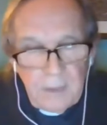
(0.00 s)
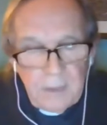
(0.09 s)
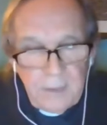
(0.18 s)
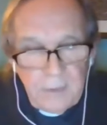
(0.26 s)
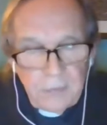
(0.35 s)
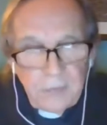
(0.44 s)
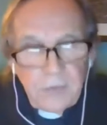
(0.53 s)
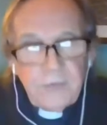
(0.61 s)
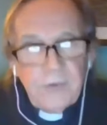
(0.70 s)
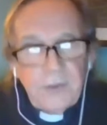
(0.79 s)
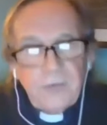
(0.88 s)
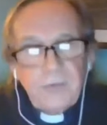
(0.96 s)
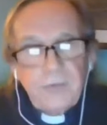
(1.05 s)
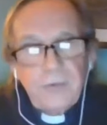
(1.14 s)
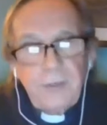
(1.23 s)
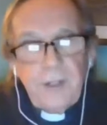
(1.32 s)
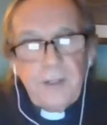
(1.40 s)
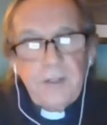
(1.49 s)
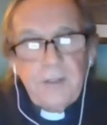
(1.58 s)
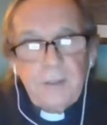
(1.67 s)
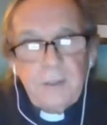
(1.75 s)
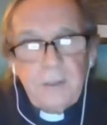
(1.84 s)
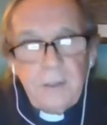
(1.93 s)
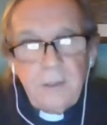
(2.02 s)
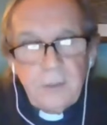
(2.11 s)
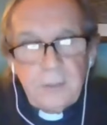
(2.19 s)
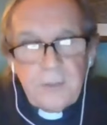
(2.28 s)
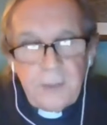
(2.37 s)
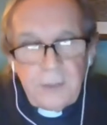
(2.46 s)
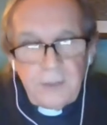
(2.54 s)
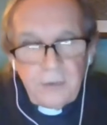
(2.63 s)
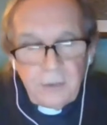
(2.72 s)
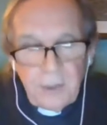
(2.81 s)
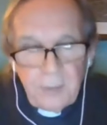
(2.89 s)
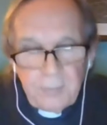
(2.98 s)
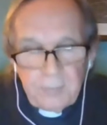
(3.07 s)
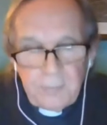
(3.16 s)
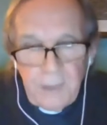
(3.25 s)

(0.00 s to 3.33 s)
unfortunate trait in human nature,